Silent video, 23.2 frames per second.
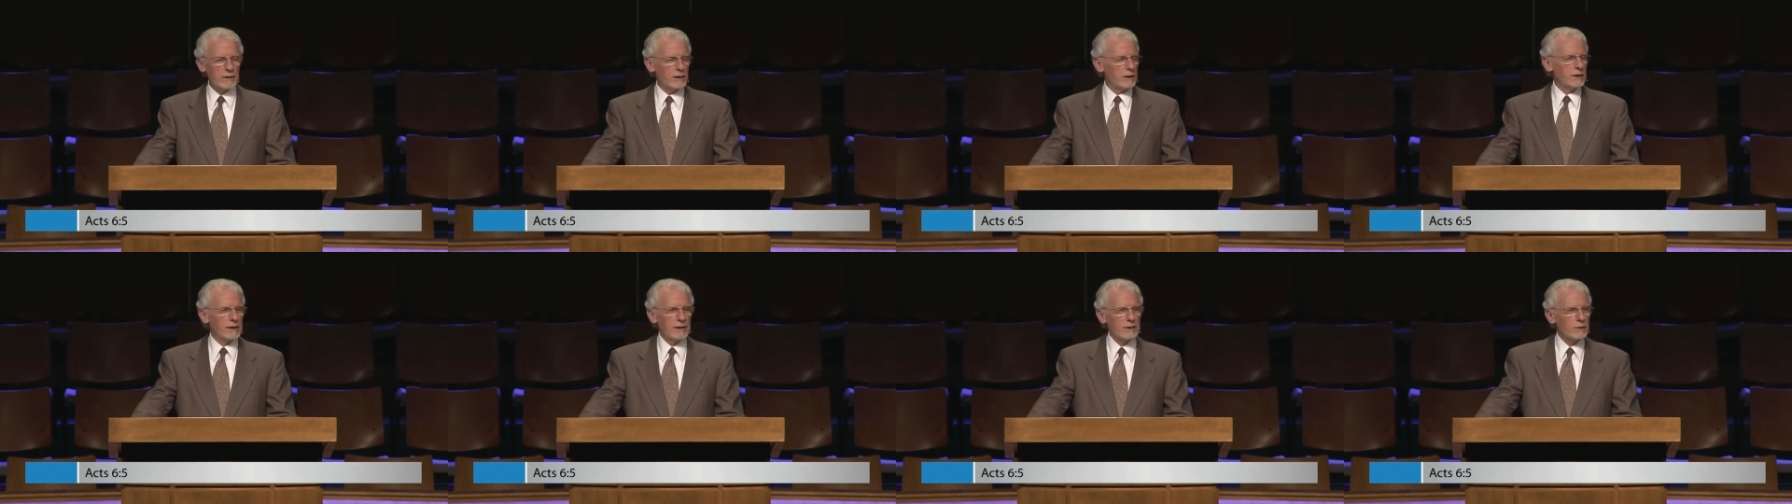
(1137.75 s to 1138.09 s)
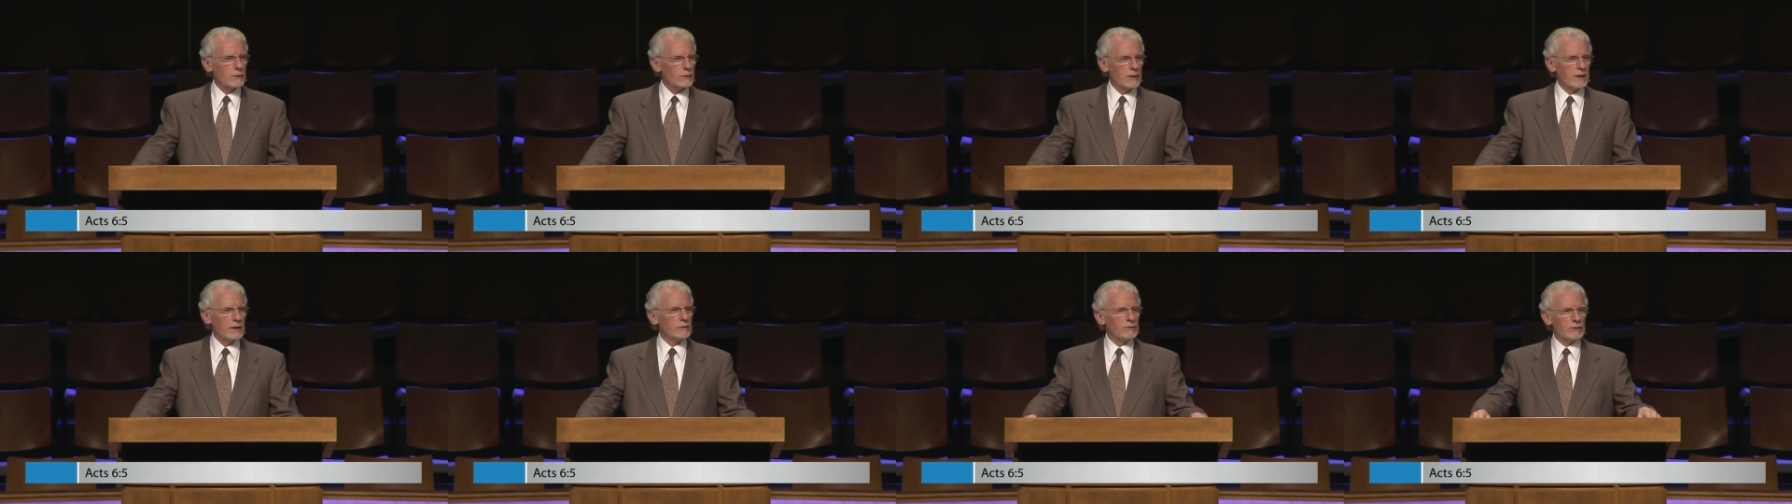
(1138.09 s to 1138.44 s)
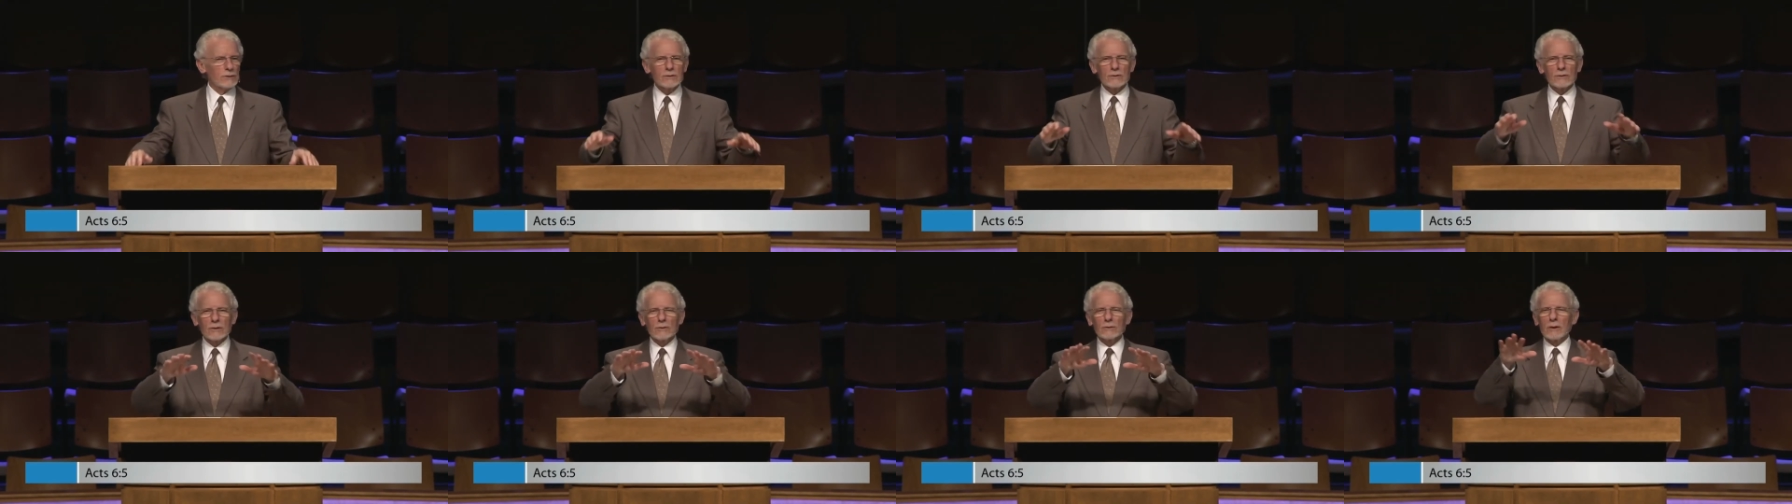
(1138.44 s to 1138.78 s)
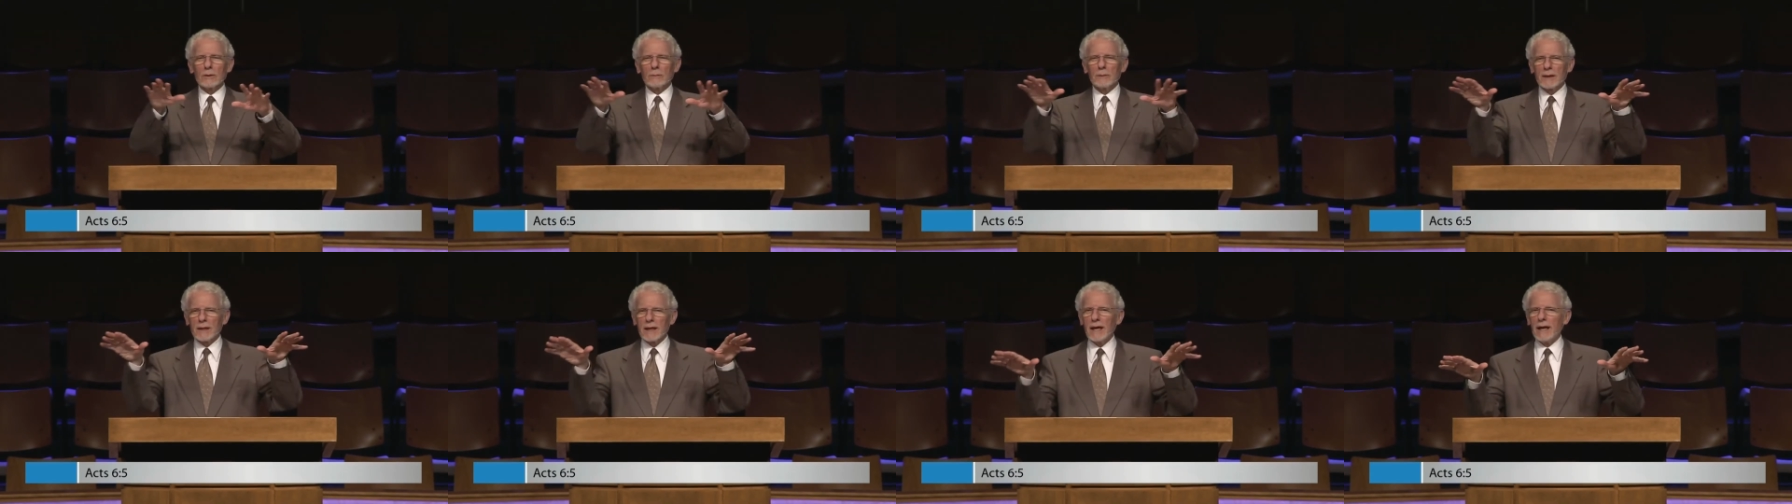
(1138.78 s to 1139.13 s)
to deal this, and so
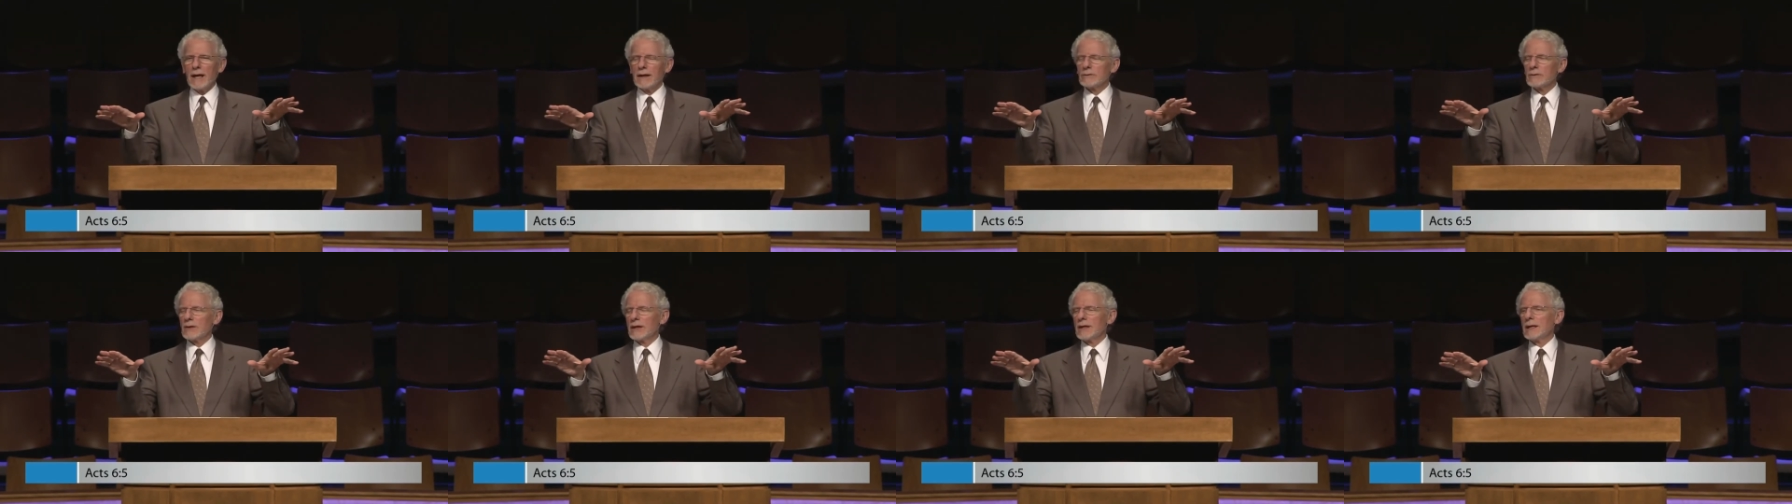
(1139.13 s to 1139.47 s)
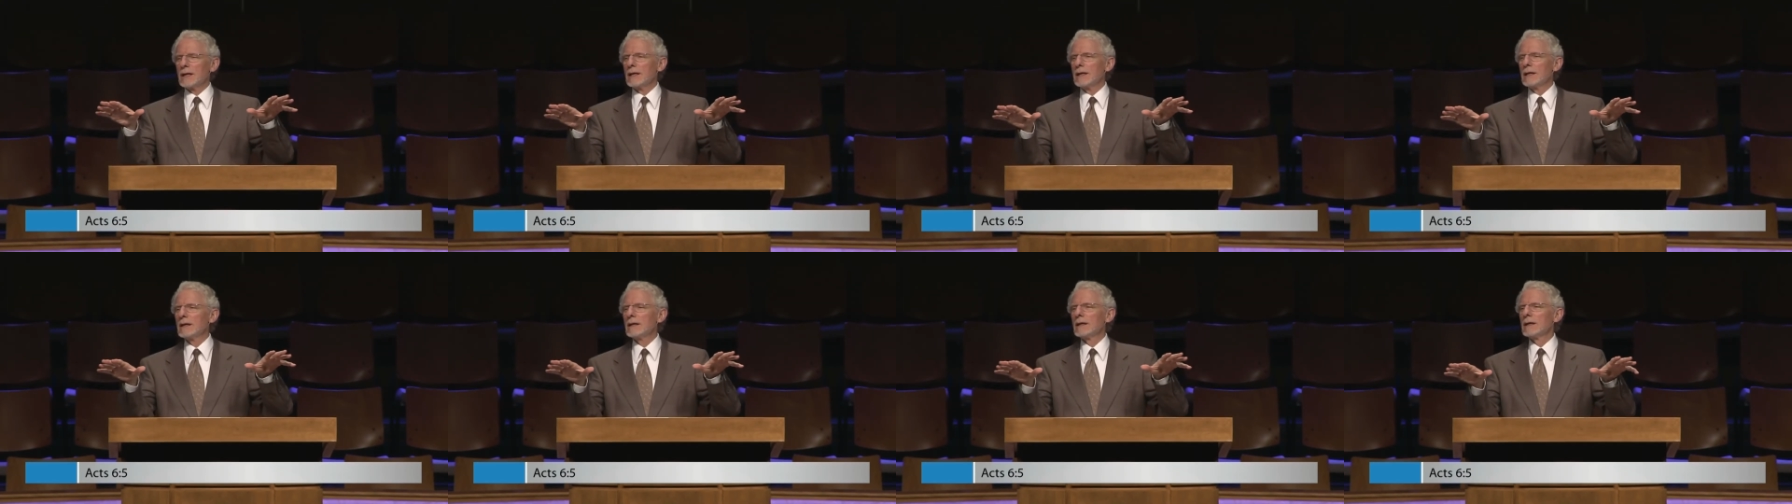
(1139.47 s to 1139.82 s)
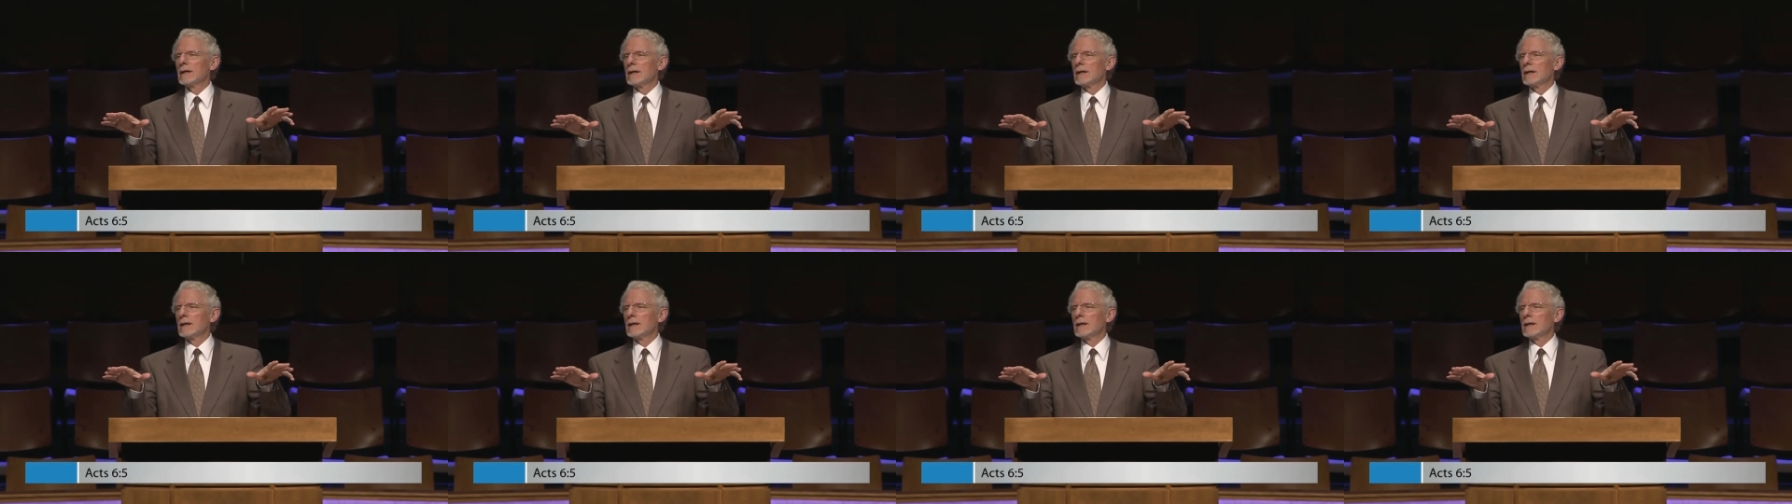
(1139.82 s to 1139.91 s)
nobody has any